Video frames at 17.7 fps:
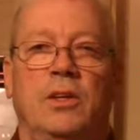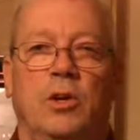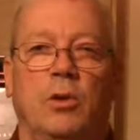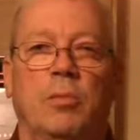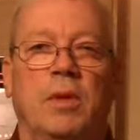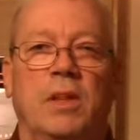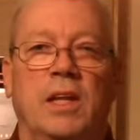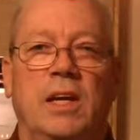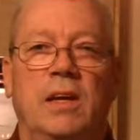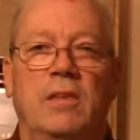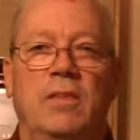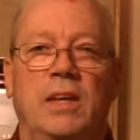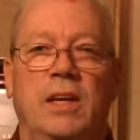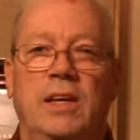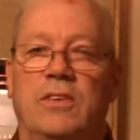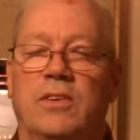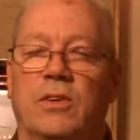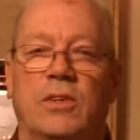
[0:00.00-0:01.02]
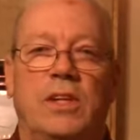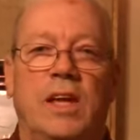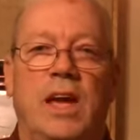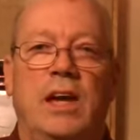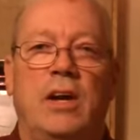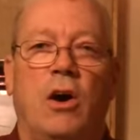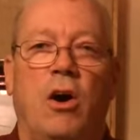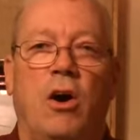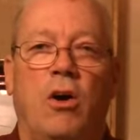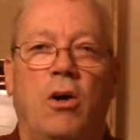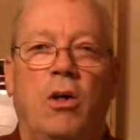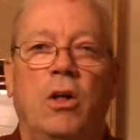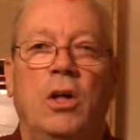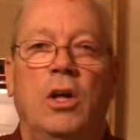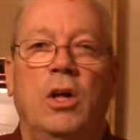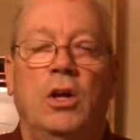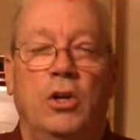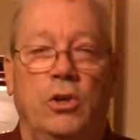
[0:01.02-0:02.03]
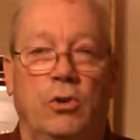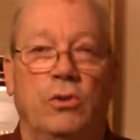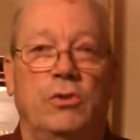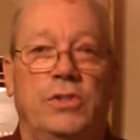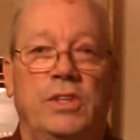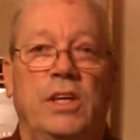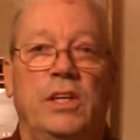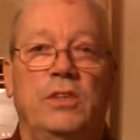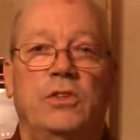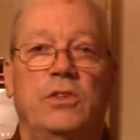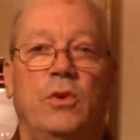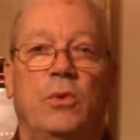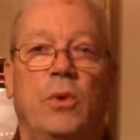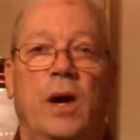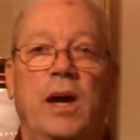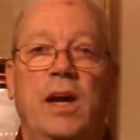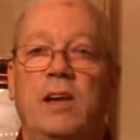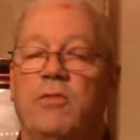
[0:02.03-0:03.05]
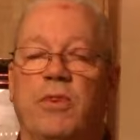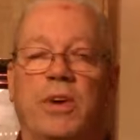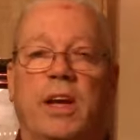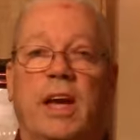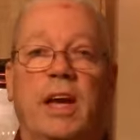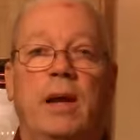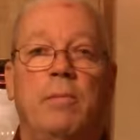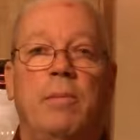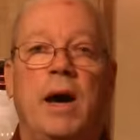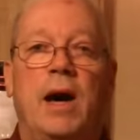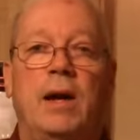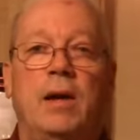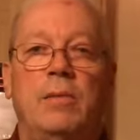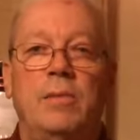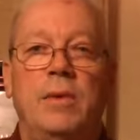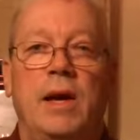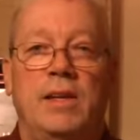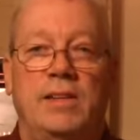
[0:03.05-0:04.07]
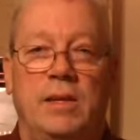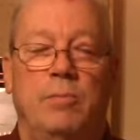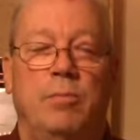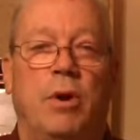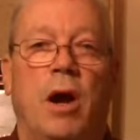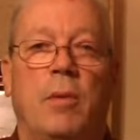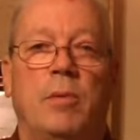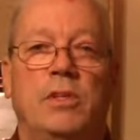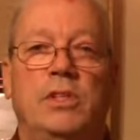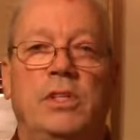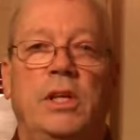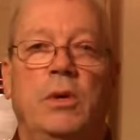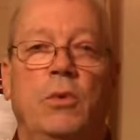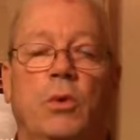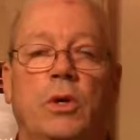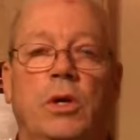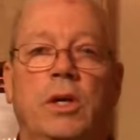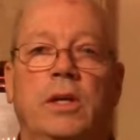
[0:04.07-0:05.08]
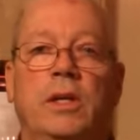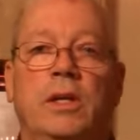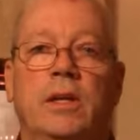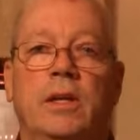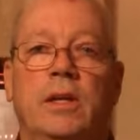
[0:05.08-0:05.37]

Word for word: You believe that he's going to take all your sins away and forget about them as he promised he would.